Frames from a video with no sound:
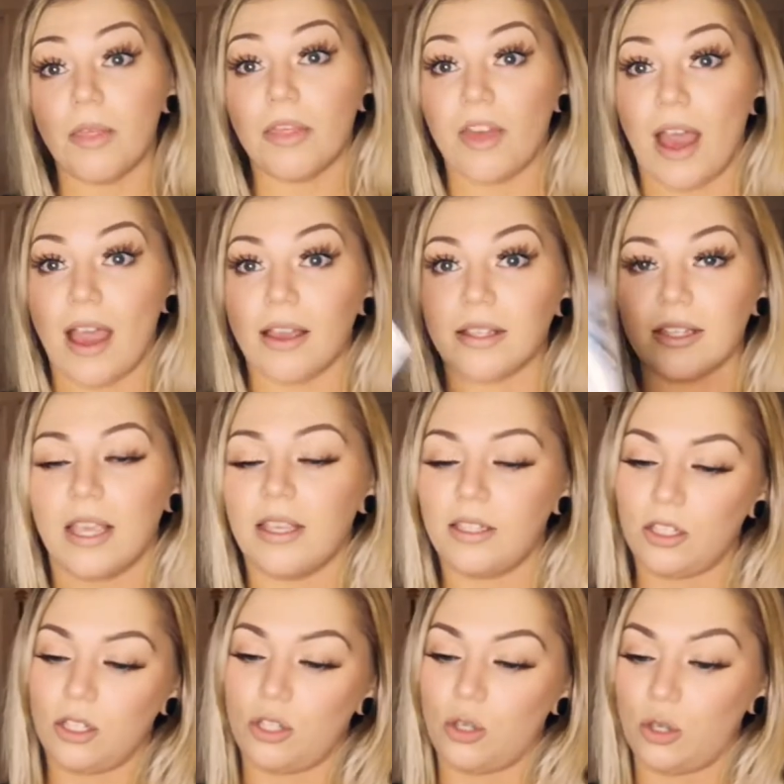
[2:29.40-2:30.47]
month
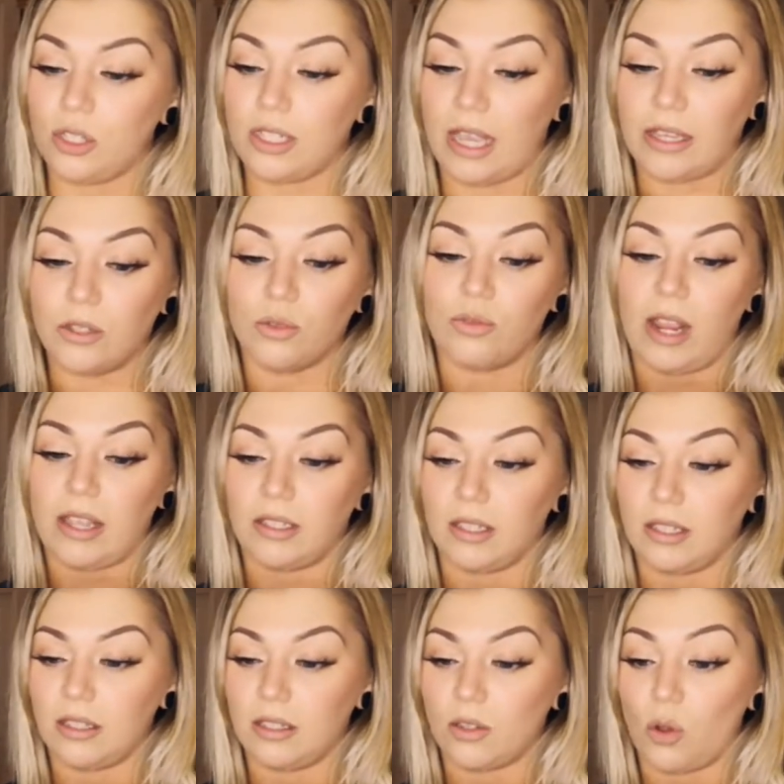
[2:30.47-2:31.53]
access to Tidal
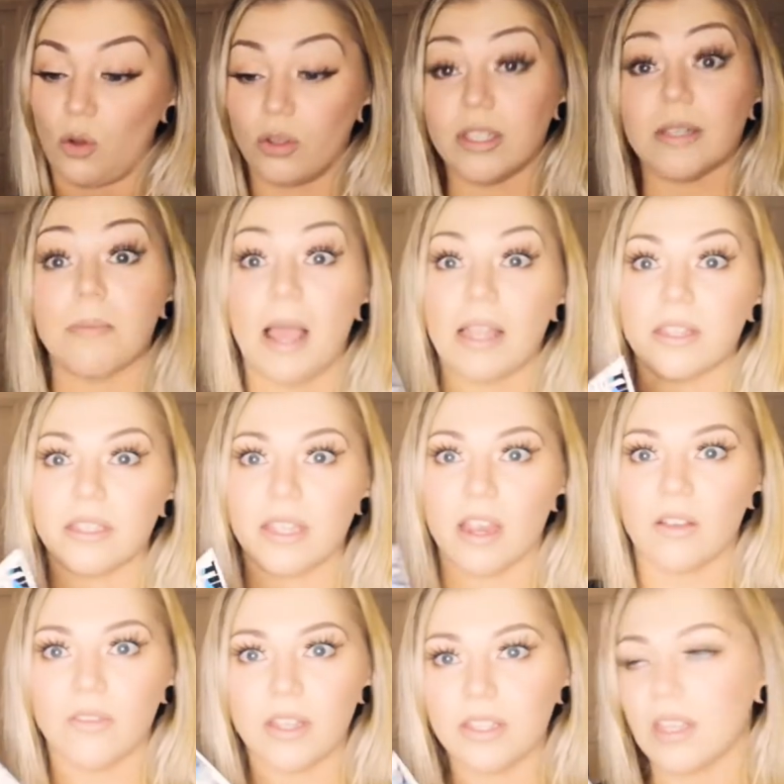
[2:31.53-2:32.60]
Wrestling's on-demand
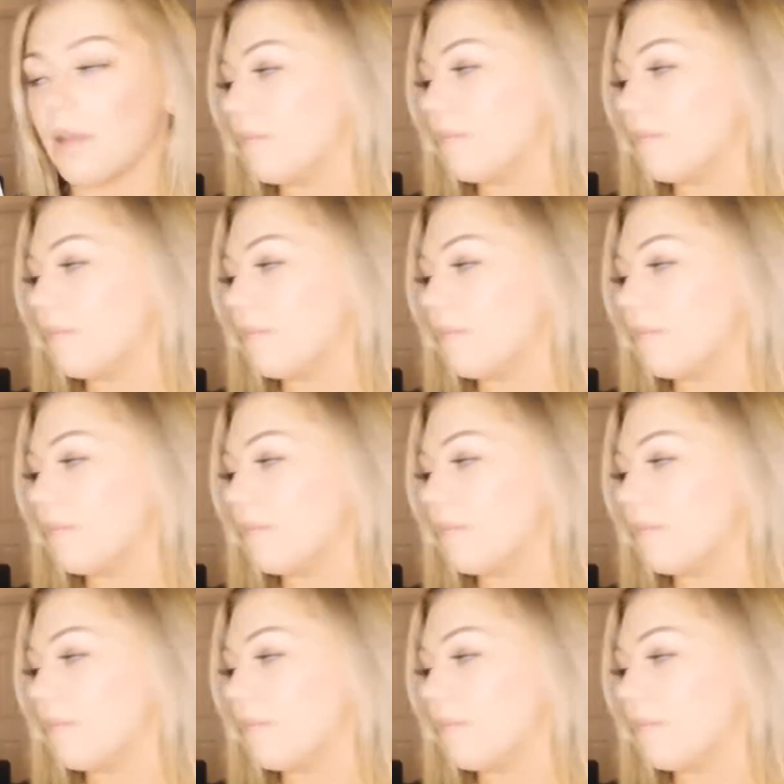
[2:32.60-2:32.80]
service.